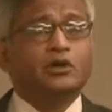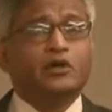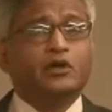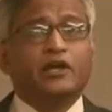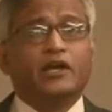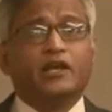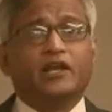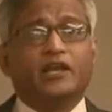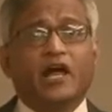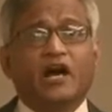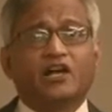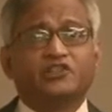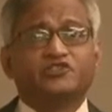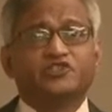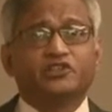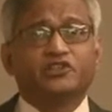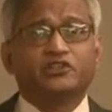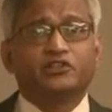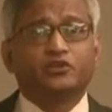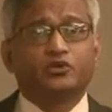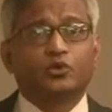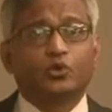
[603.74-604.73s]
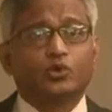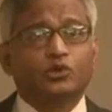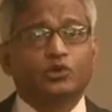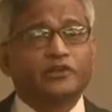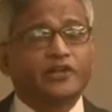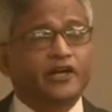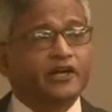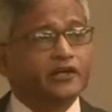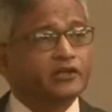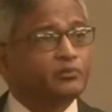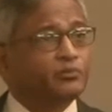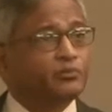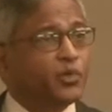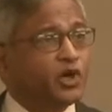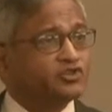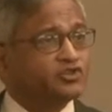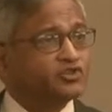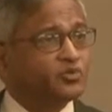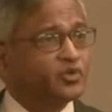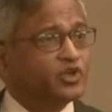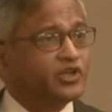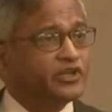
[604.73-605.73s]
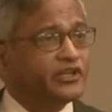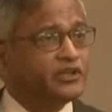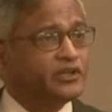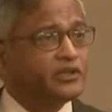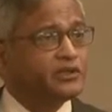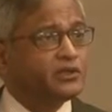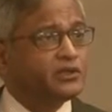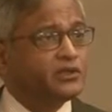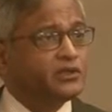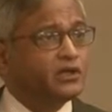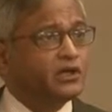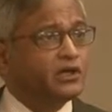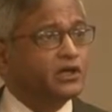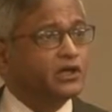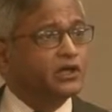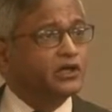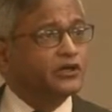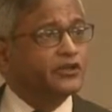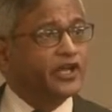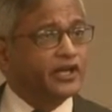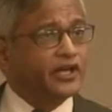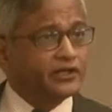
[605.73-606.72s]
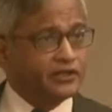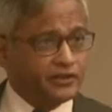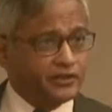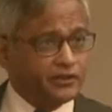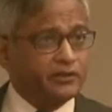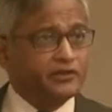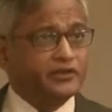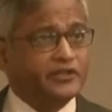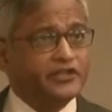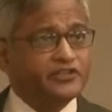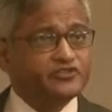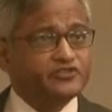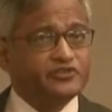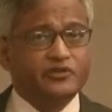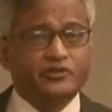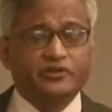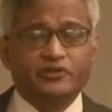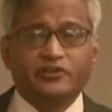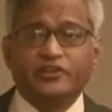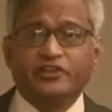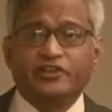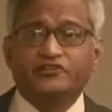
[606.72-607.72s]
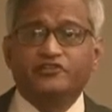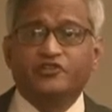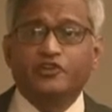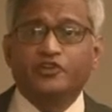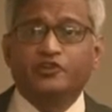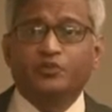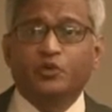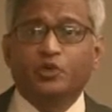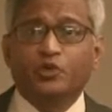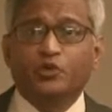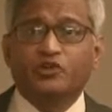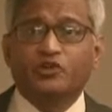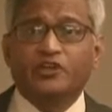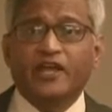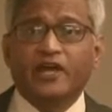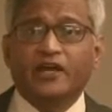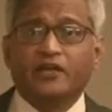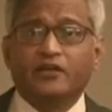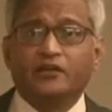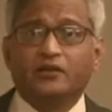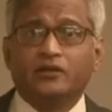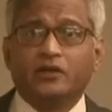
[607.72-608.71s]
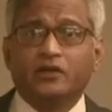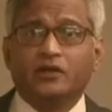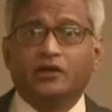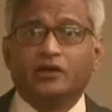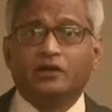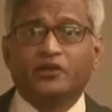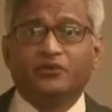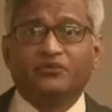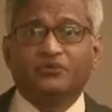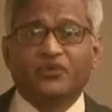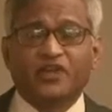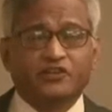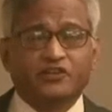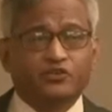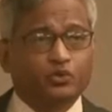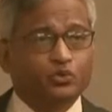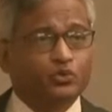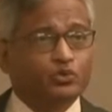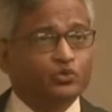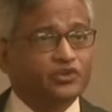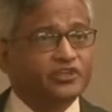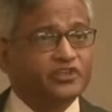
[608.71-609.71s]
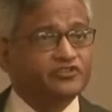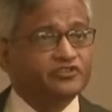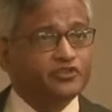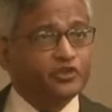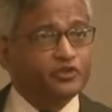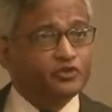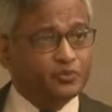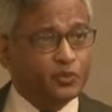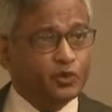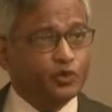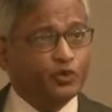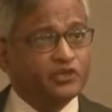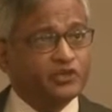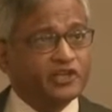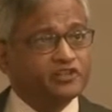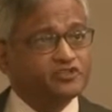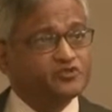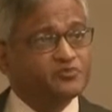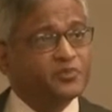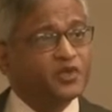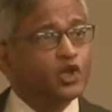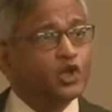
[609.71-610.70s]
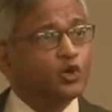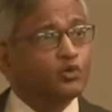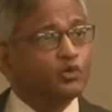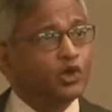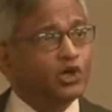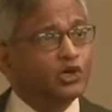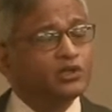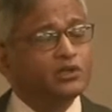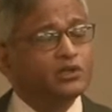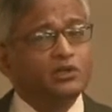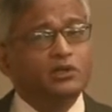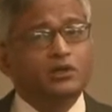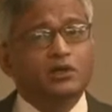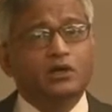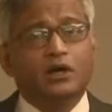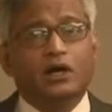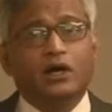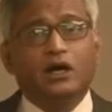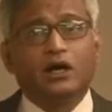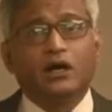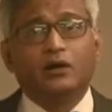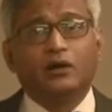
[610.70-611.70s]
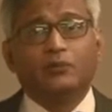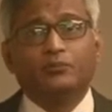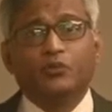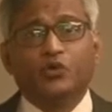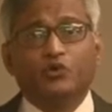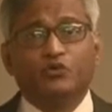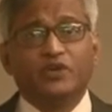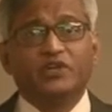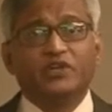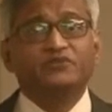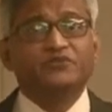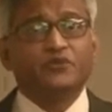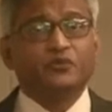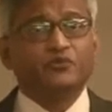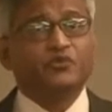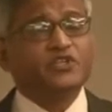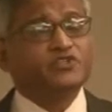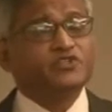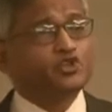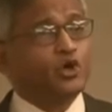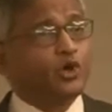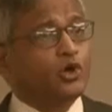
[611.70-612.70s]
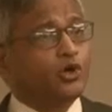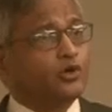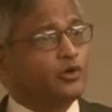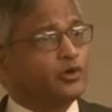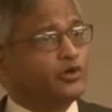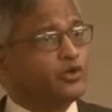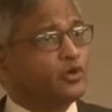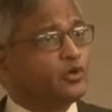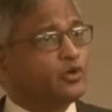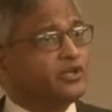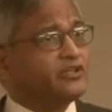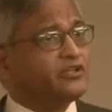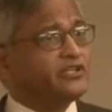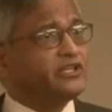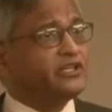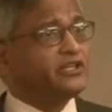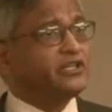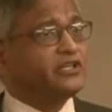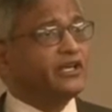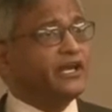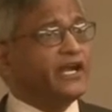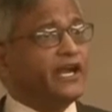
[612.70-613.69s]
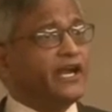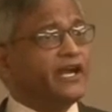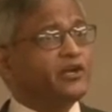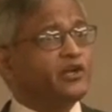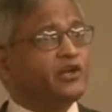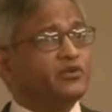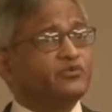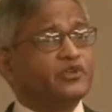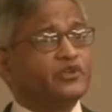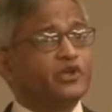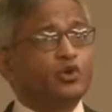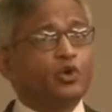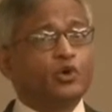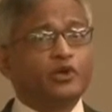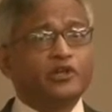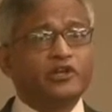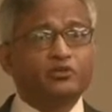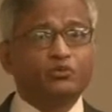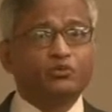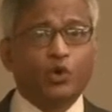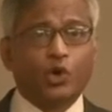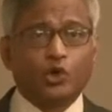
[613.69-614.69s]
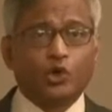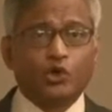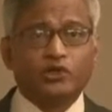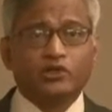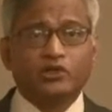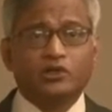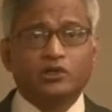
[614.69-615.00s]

a larger role that possibly that this, this dispute can reflect to, this dispute can spill over. Um, we, we saw during the end of the Korean War